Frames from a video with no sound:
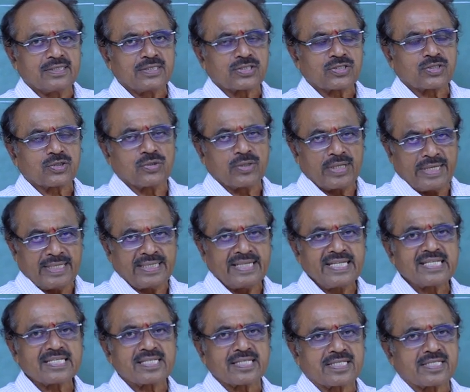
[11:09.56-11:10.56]
So a
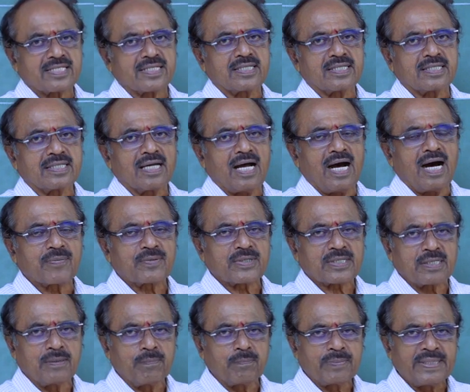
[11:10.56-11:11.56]
researcher,
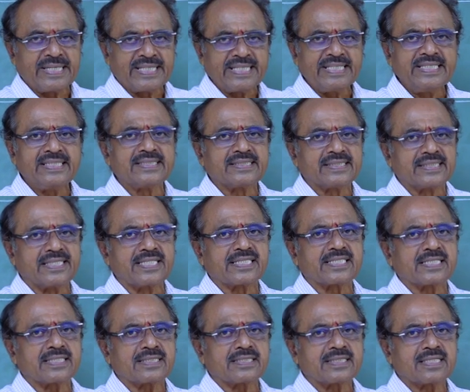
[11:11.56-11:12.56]
after completing his
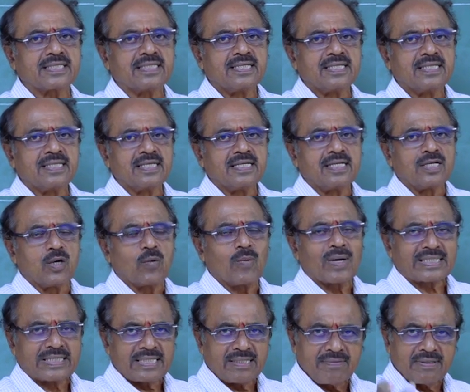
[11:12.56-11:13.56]
research,
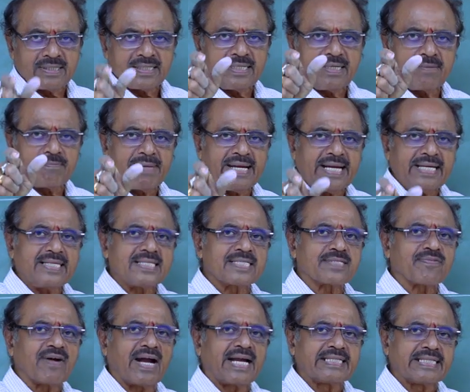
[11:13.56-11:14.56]
whatever he made his
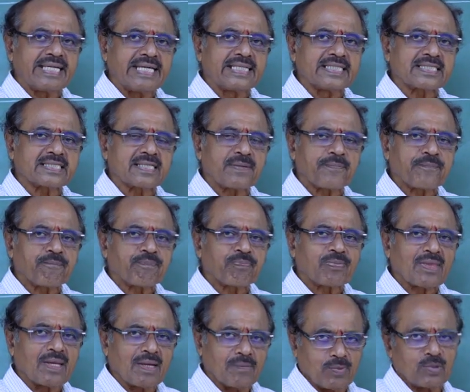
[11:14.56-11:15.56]
findings,
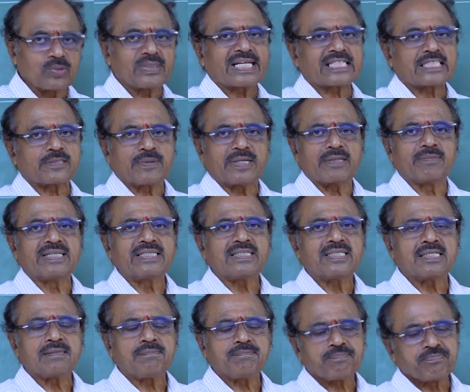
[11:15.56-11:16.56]
both
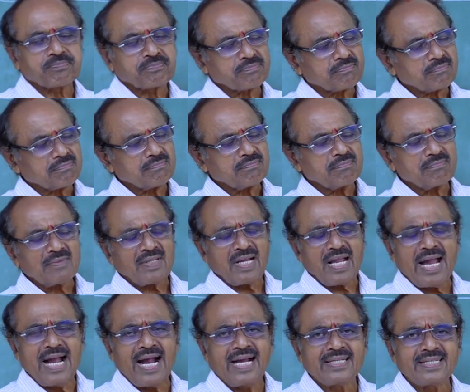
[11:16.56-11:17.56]
experiment
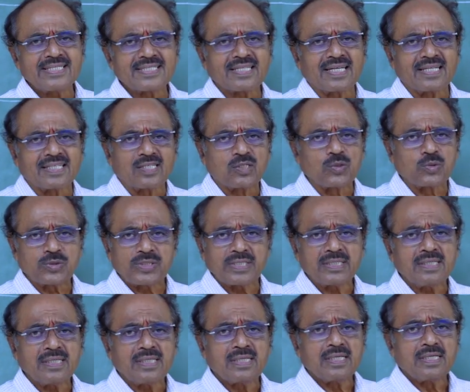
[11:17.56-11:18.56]
and his
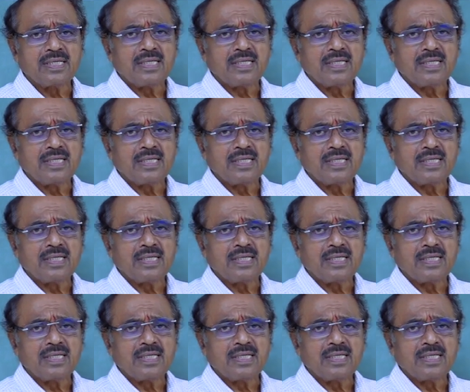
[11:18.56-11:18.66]
conclusion,